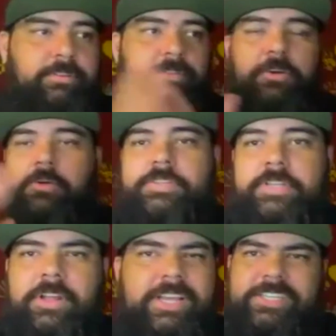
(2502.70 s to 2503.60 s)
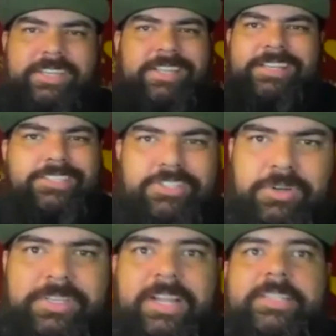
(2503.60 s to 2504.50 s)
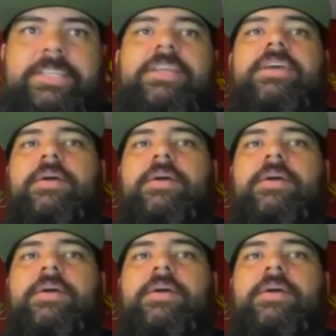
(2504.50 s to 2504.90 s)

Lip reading: codes and all that shit. Like that's so talented.